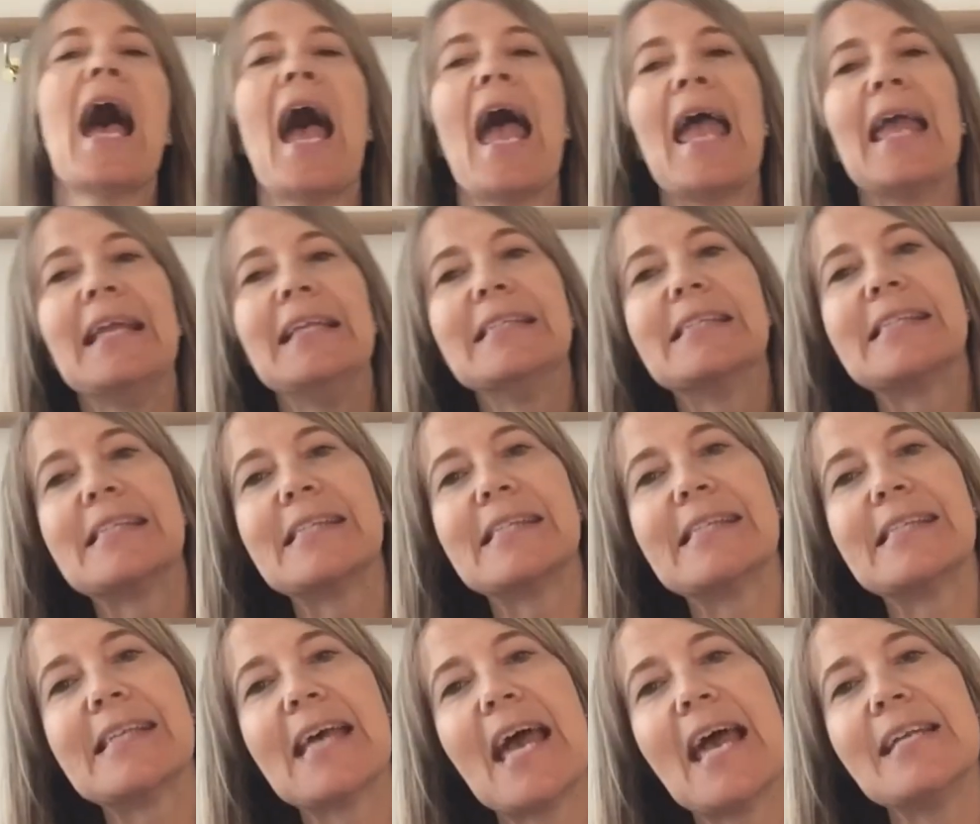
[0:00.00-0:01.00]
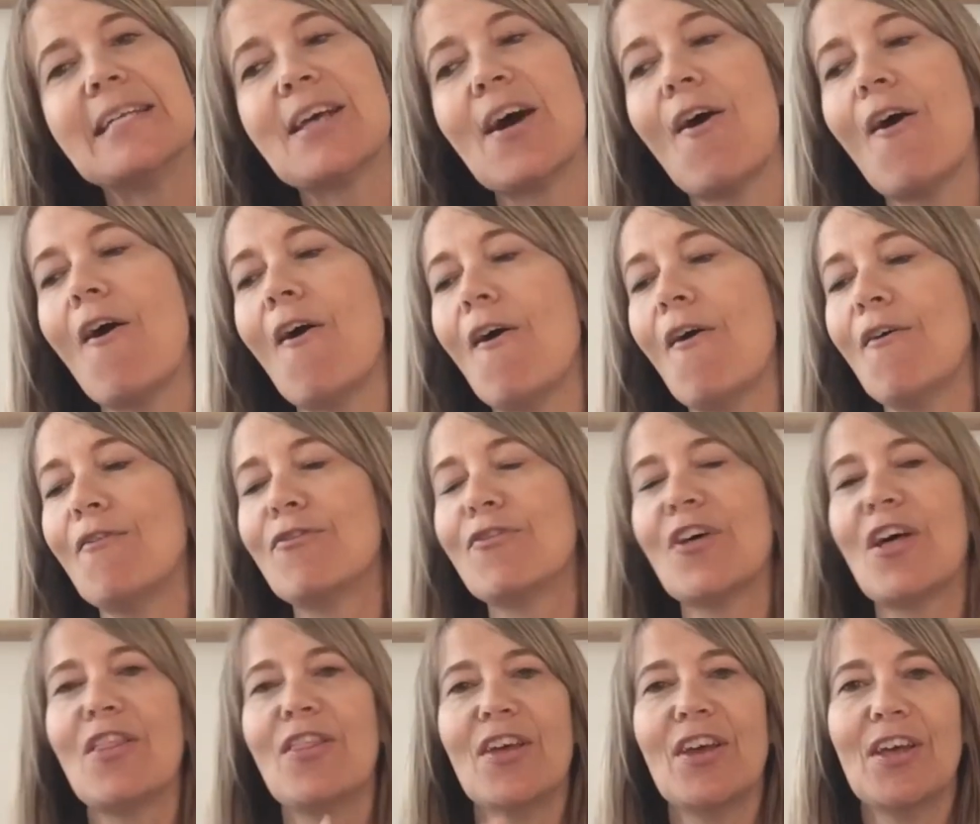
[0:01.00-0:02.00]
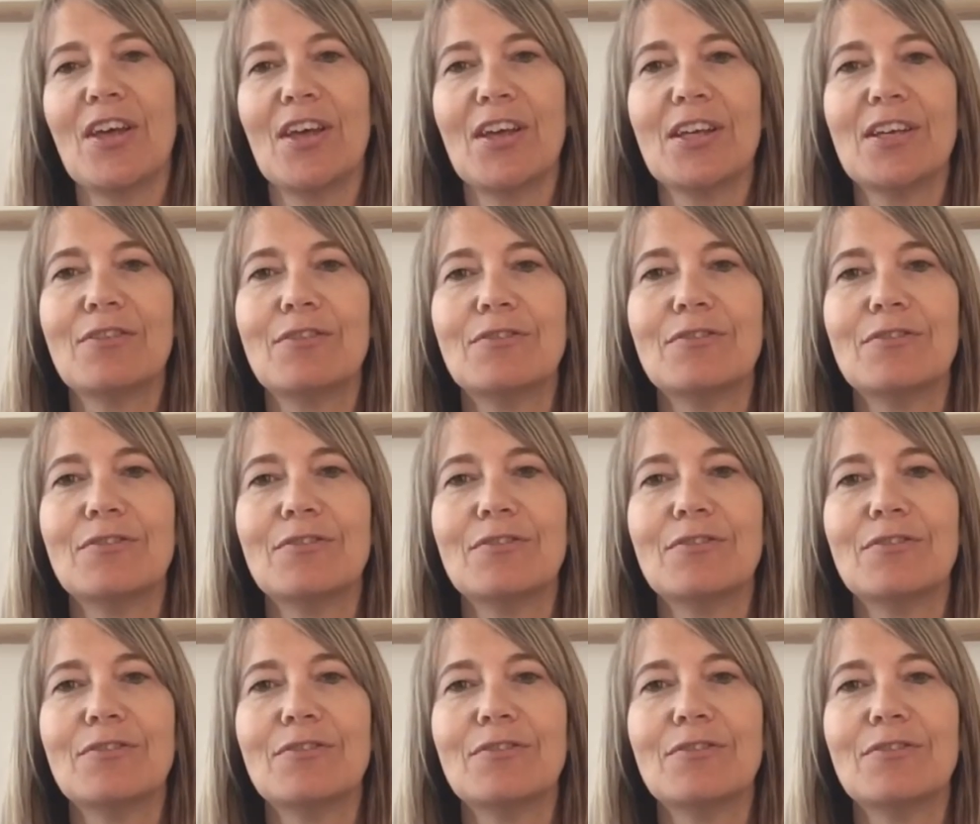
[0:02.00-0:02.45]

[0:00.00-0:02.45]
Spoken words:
Instead of the